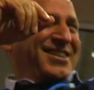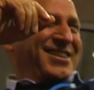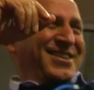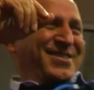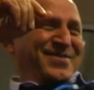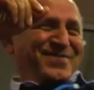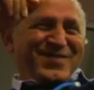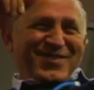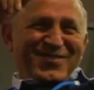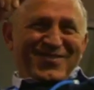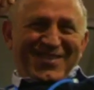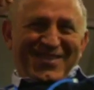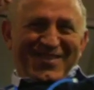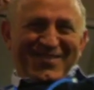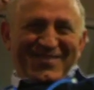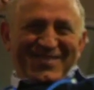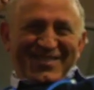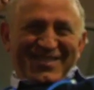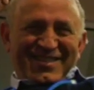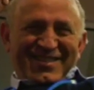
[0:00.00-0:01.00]
tell Monkey
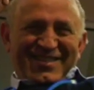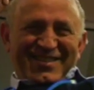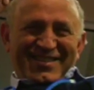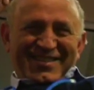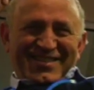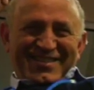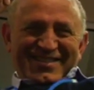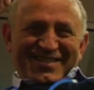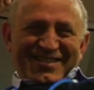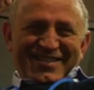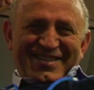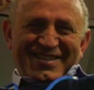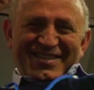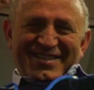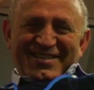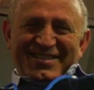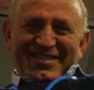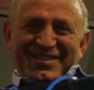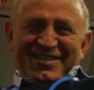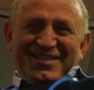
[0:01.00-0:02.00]
about the war.
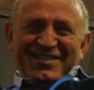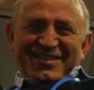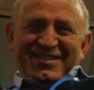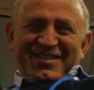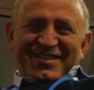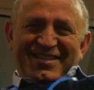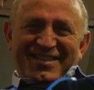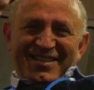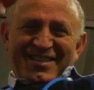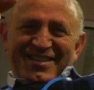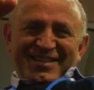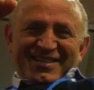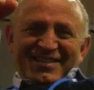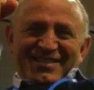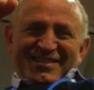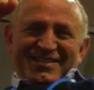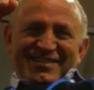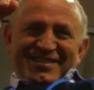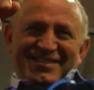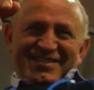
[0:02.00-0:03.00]
Tell me!
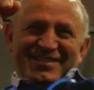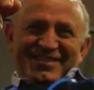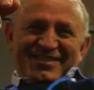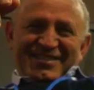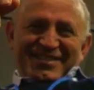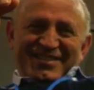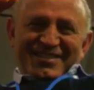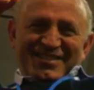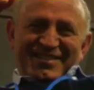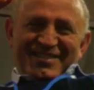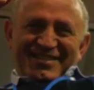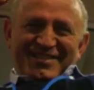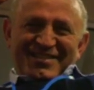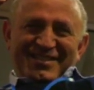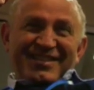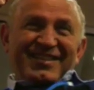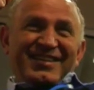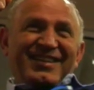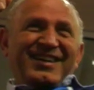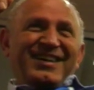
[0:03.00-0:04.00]

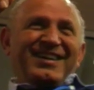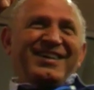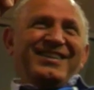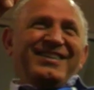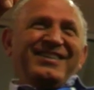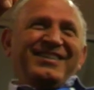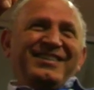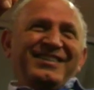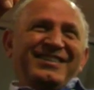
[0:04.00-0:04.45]
Huh?